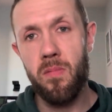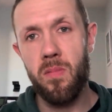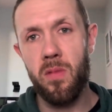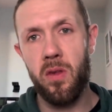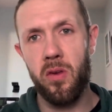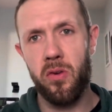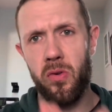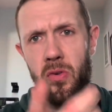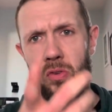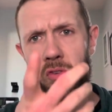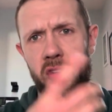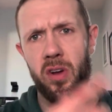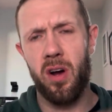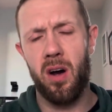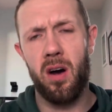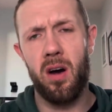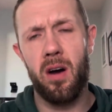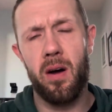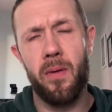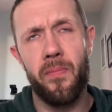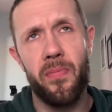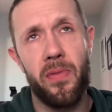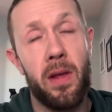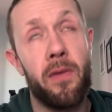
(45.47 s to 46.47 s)
you
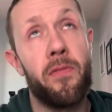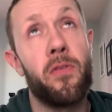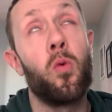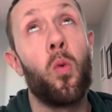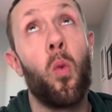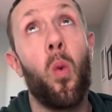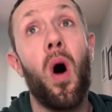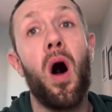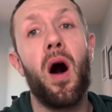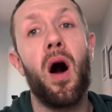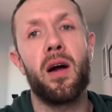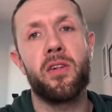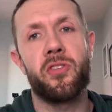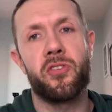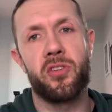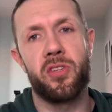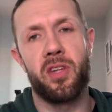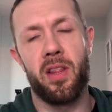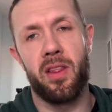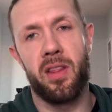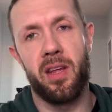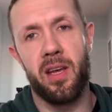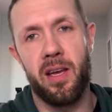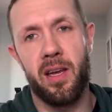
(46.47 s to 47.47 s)
saw, if you
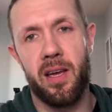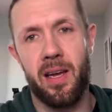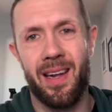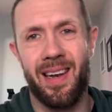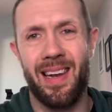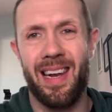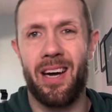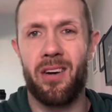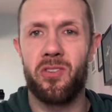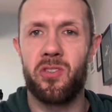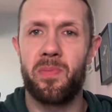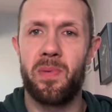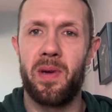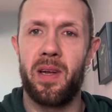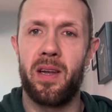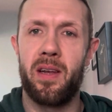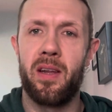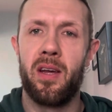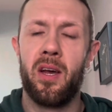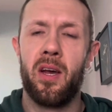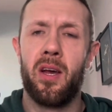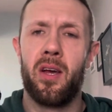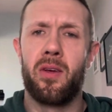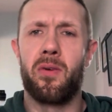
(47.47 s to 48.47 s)
watched the announcement,
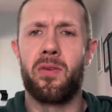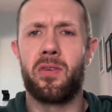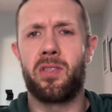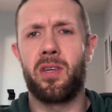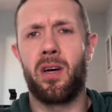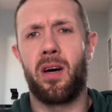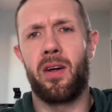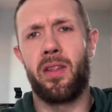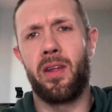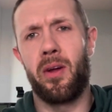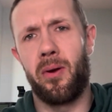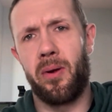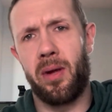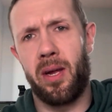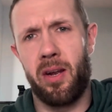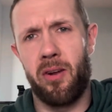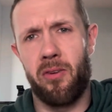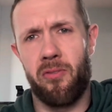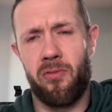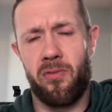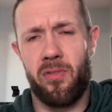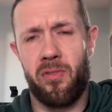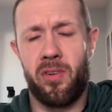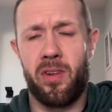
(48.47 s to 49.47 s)
you saw they
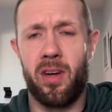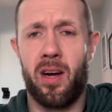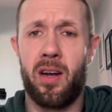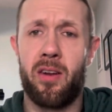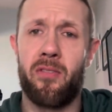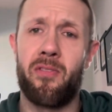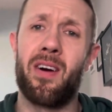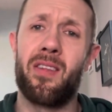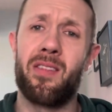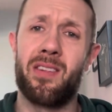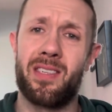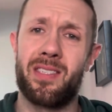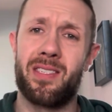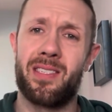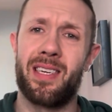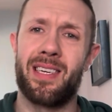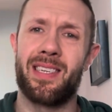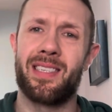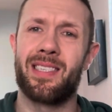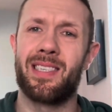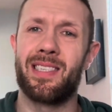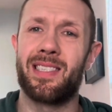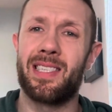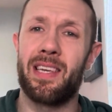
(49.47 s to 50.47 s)
were done around the
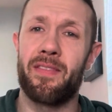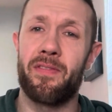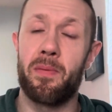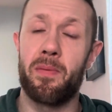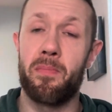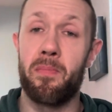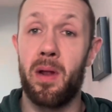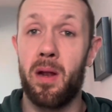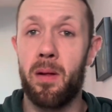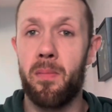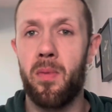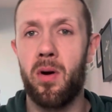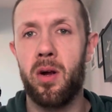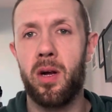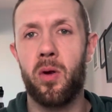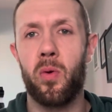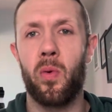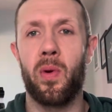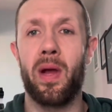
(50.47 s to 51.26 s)
6 to 7 minute mark.